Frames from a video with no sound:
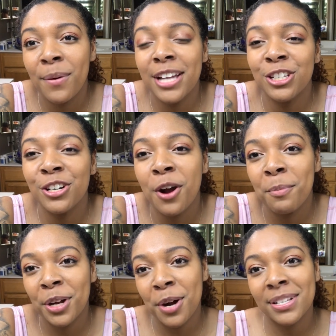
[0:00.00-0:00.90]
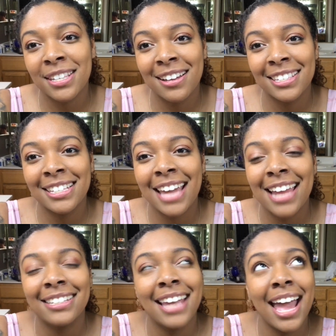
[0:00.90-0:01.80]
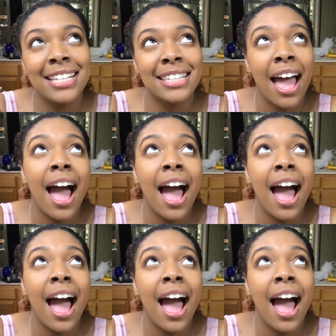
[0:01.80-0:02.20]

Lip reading: It's your girl Miko Asante, and yes,